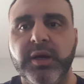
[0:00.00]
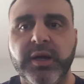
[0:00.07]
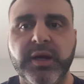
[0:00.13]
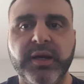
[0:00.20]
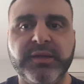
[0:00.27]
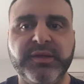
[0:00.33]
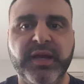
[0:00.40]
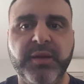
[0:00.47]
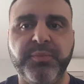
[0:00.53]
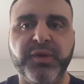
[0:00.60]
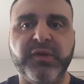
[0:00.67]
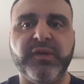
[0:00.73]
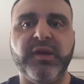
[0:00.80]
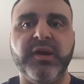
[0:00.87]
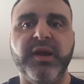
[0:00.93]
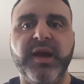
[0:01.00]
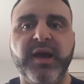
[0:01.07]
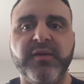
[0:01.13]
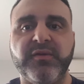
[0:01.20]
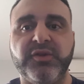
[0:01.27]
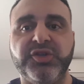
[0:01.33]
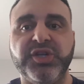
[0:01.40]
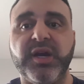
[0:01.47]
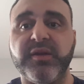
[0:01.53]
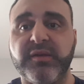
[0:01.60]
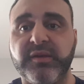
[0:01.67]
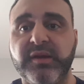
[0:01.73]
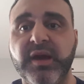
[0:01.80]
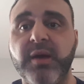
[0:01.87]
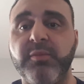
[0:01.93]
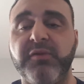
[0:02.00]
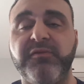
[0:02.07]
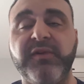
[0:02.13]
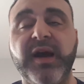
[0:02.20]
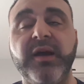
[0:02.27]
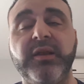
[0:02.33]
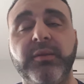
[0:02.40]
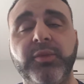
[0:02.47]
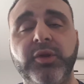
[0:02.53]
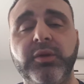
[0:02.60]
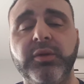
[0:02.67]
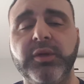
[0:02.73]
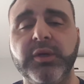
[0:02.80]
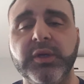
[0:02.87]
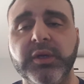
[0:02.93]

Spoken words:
10% has just come available.